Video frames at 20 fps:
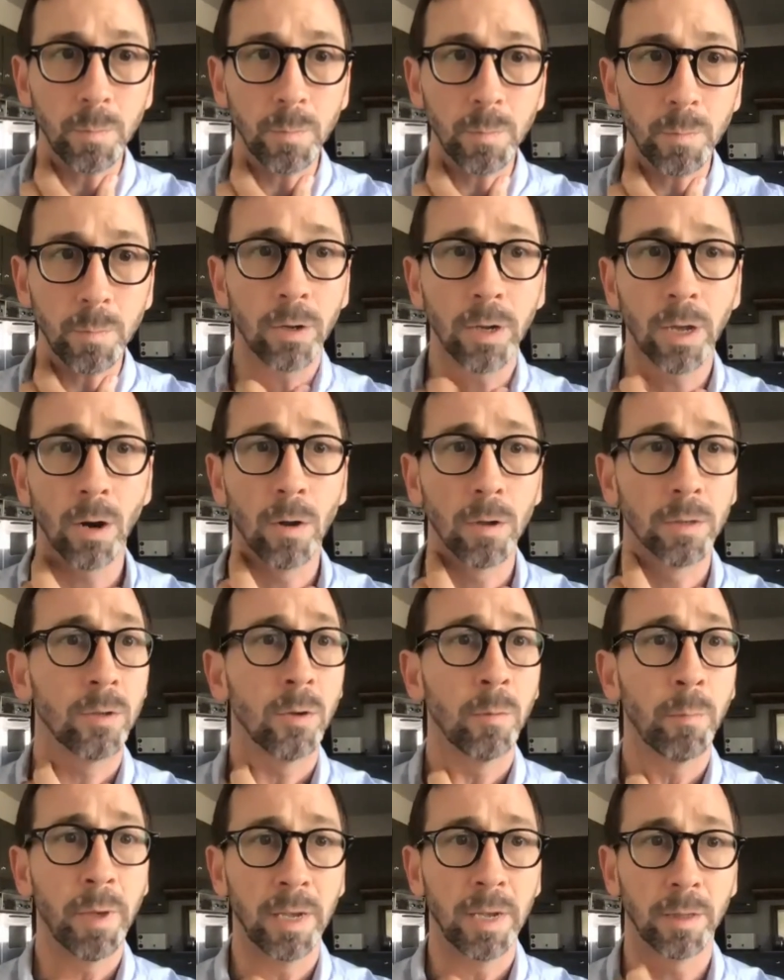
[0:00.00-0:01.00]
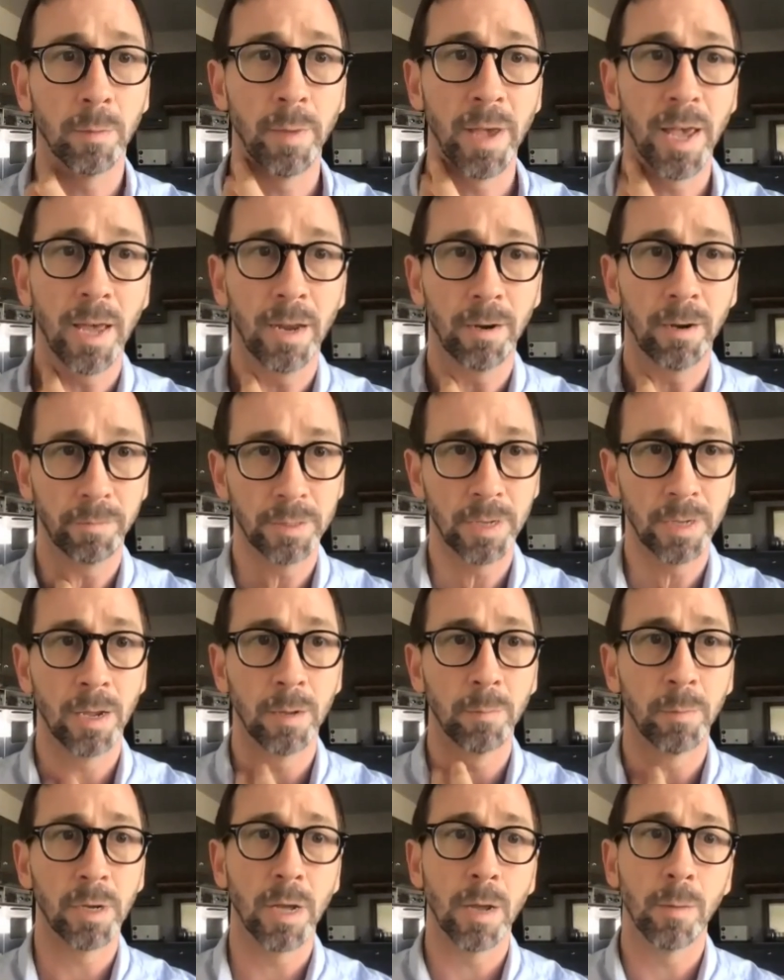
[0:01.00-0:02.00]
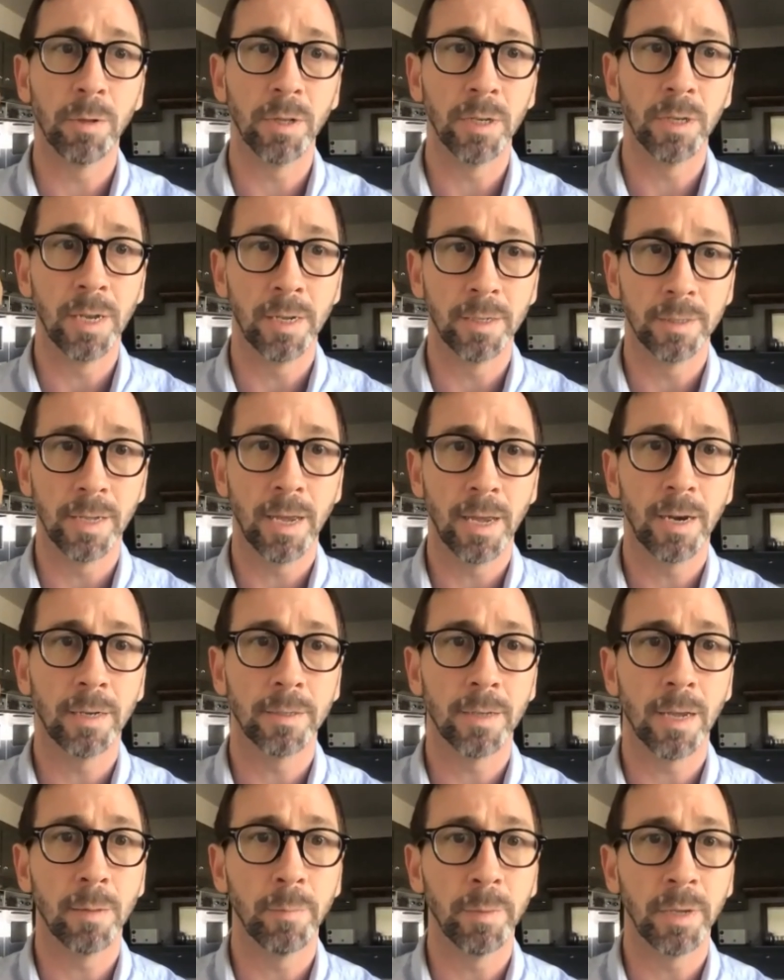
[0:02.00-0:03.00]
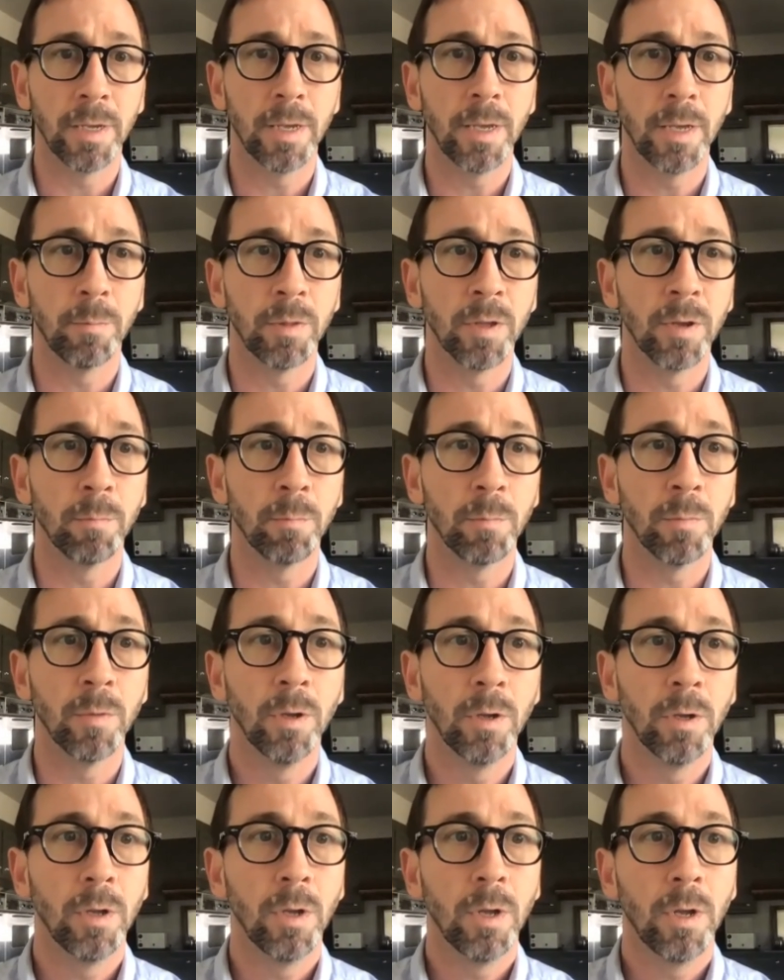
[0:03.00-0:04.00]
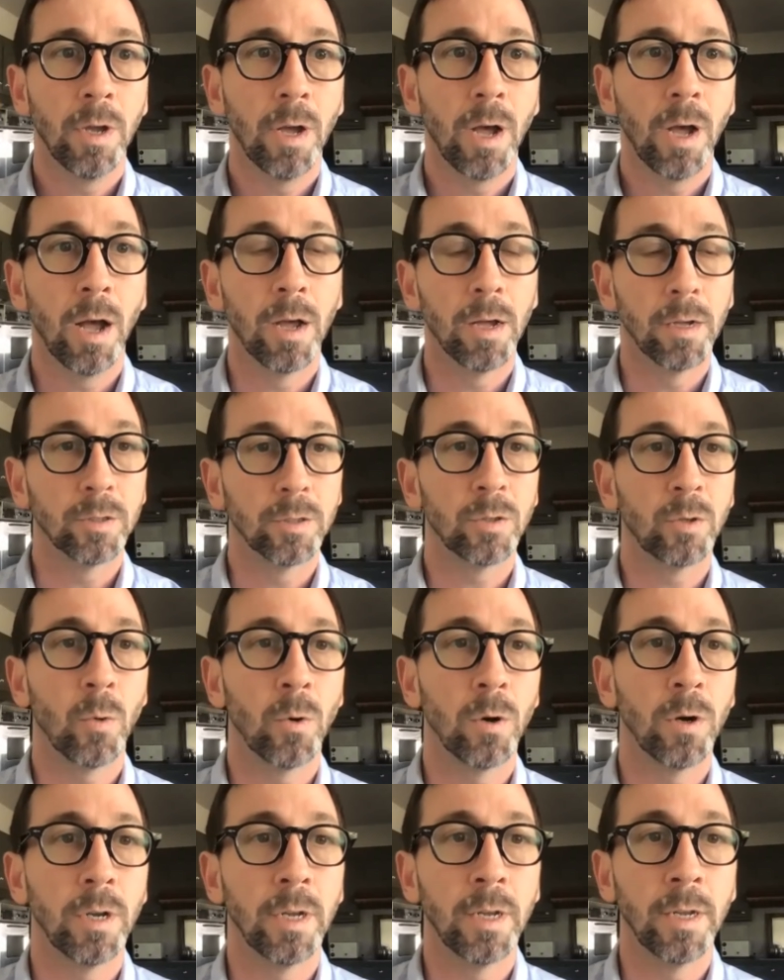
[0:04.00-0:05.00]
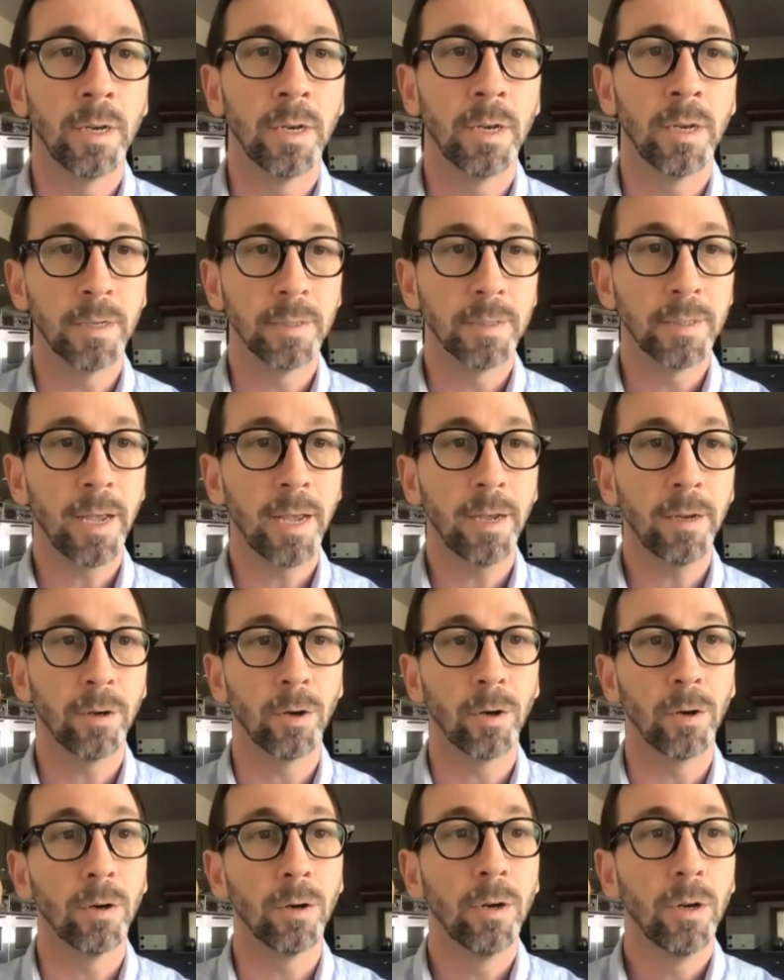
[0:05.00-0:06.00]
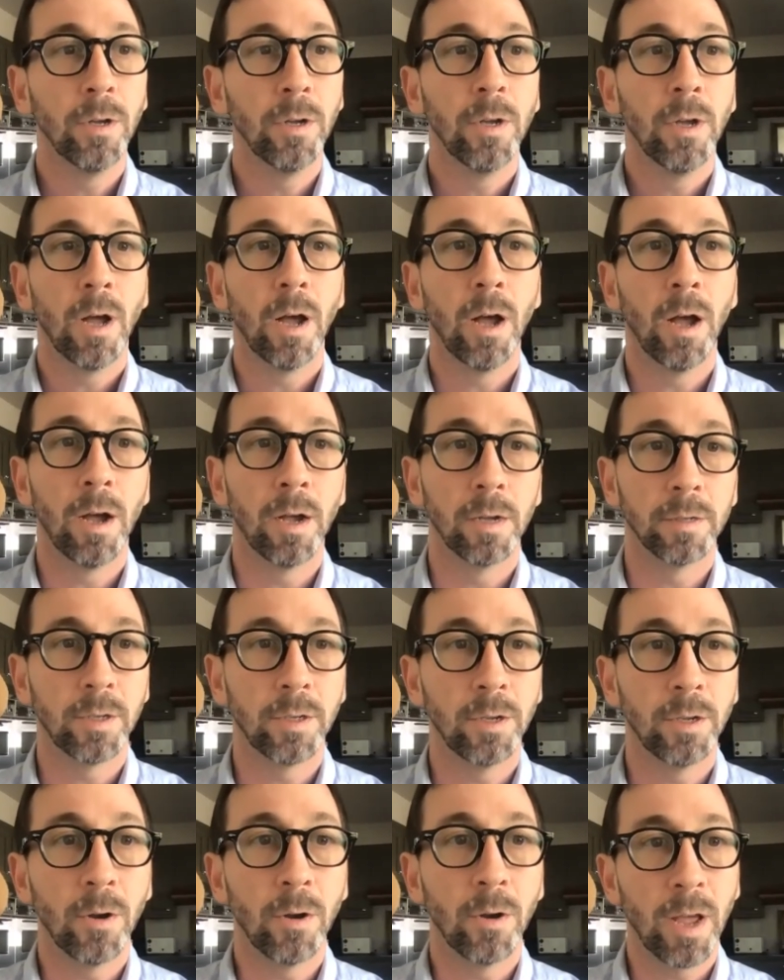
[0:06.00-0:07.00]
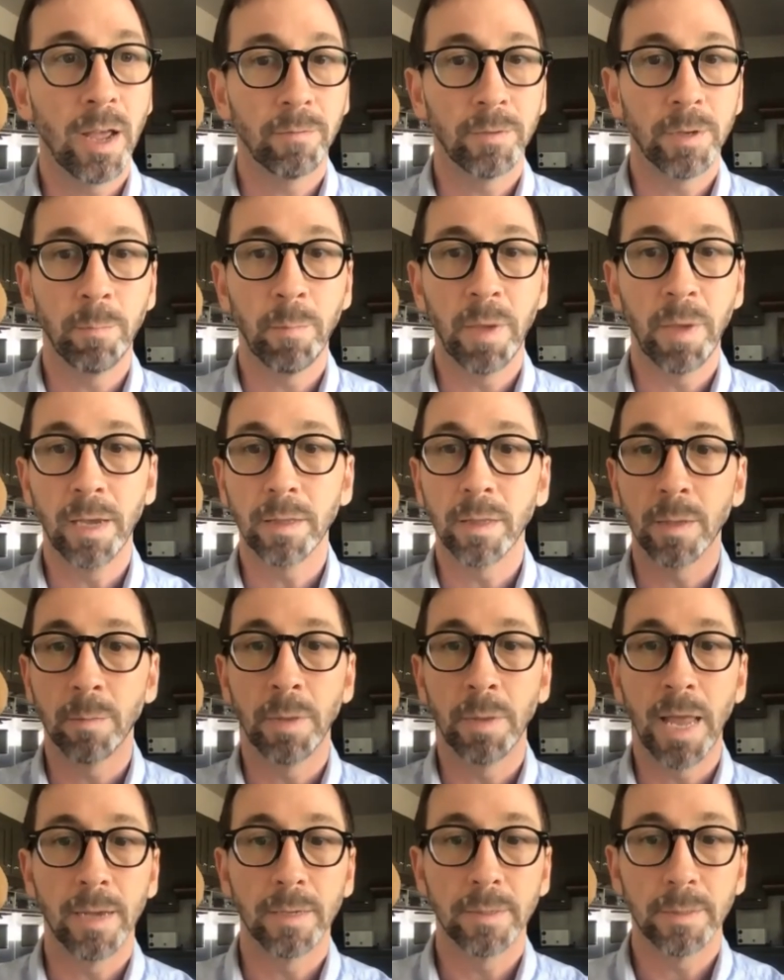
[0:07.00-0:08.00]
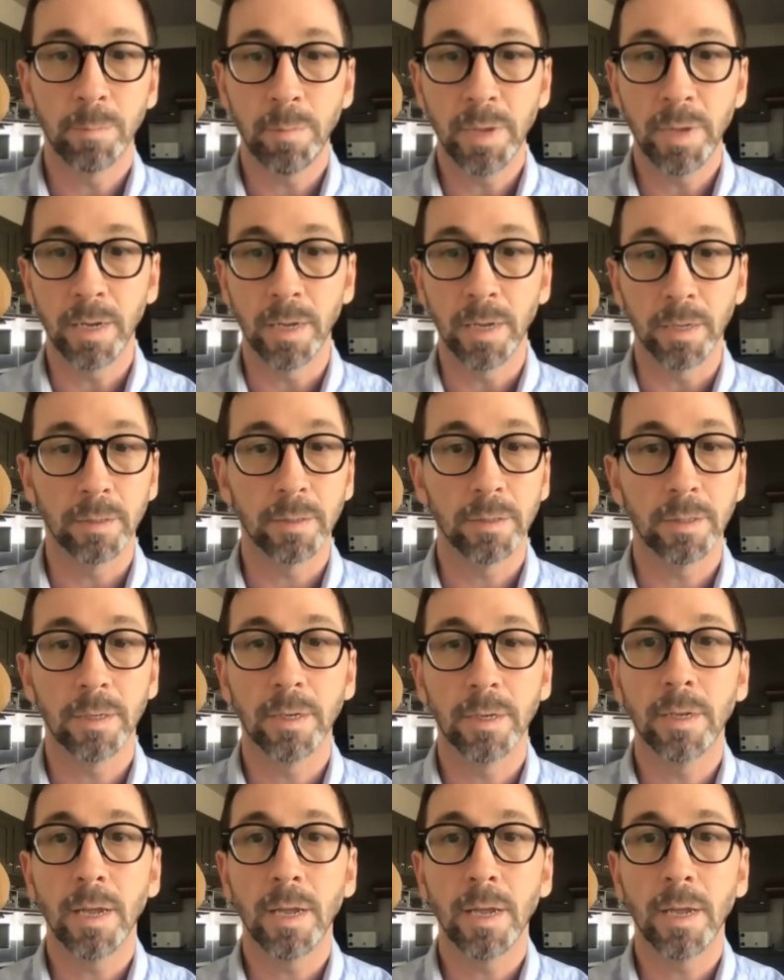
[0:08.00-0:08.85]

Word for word: And you can also make them ahead of time, a couple of days ahead of time, and keep them uh, stored in a container uh, so you don't have to make them last minute.